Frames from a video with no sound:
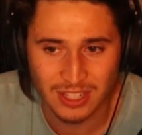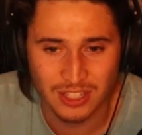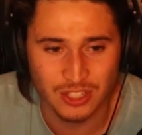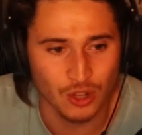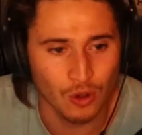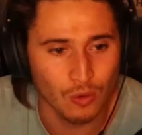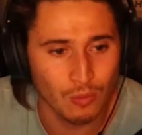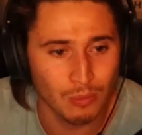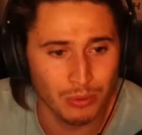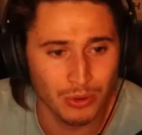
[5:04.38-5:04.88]

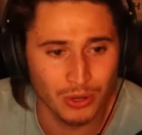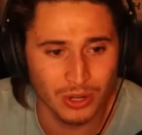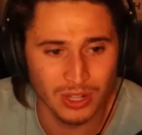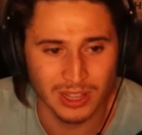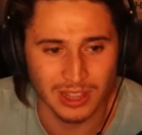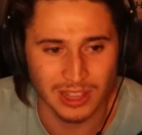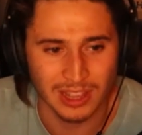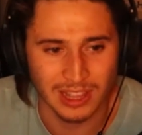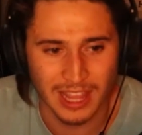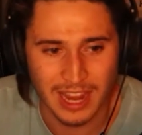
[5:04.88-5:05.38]
don't put a
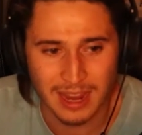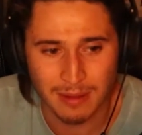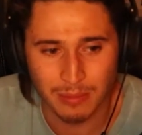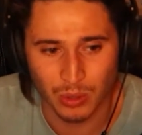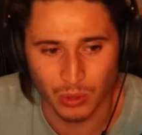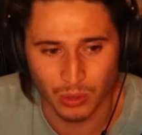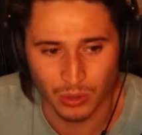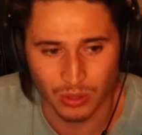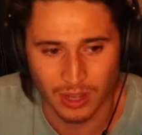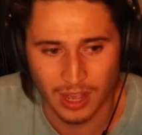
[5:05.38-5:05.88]

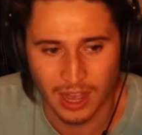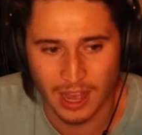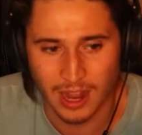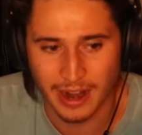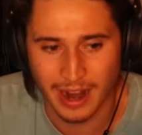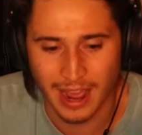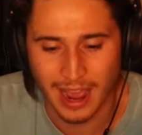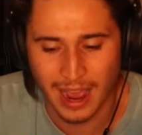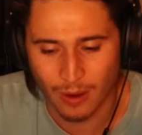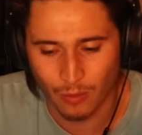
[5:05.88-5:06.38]
label on
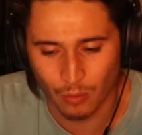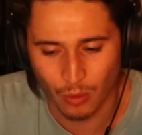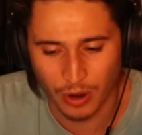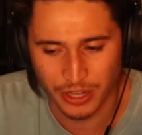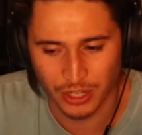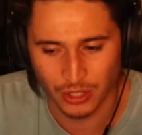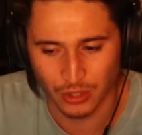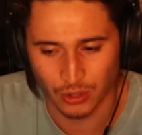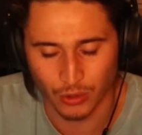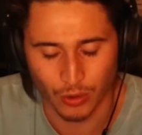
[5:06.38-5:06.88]
what
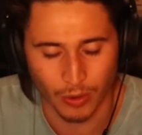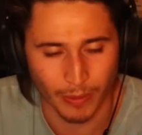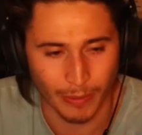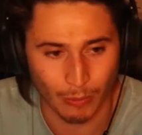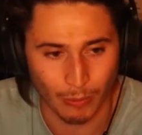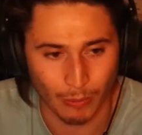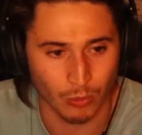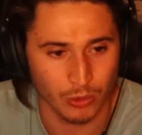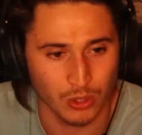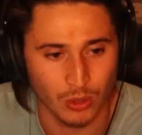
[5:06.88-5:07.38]
you're
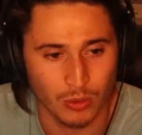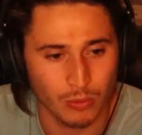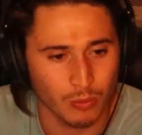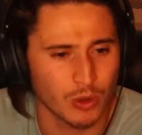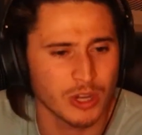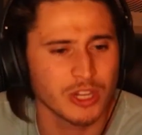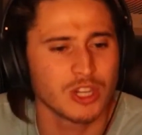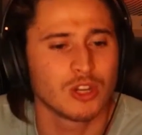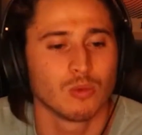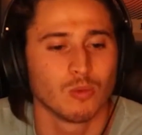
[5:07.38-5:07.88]

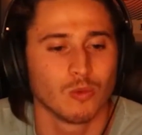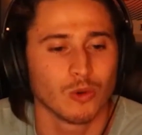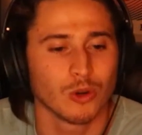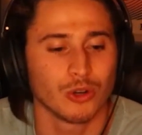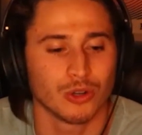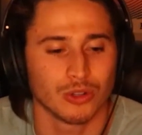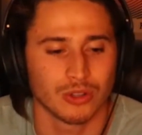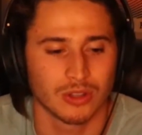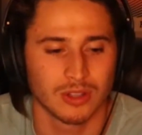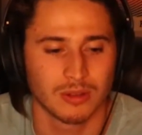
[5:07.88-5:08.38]
what you're
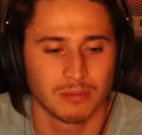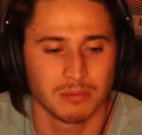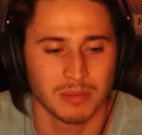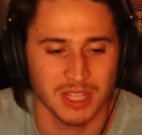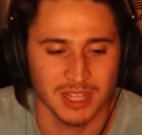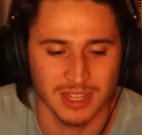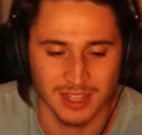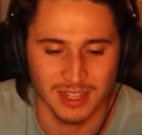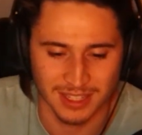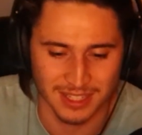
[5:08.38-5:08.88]
worth
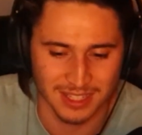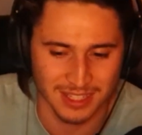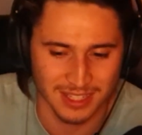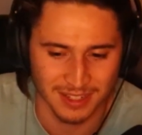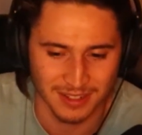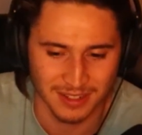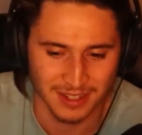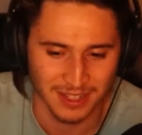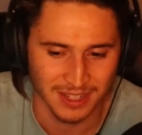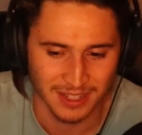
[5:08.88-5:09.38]
because
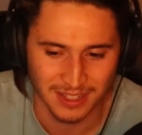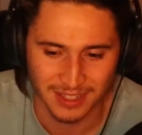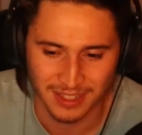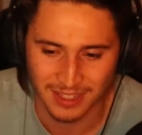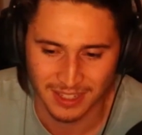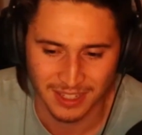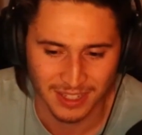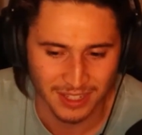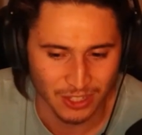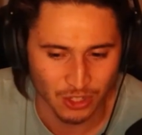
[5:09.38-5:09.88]

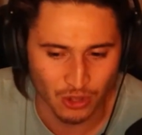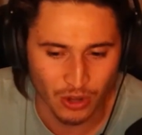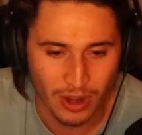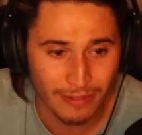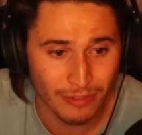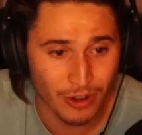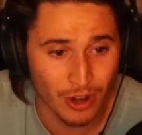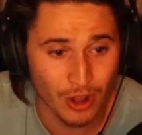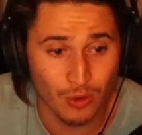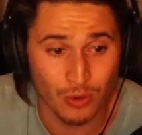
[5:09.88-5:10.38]
you
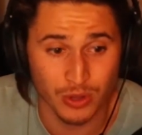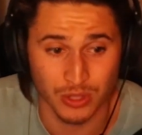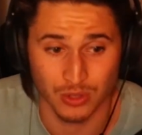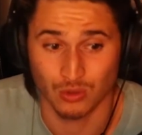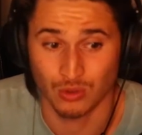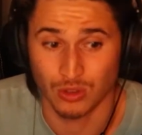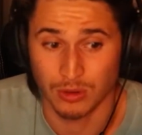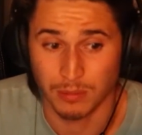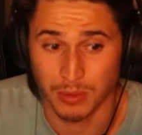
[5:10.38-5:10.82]
never know what you could be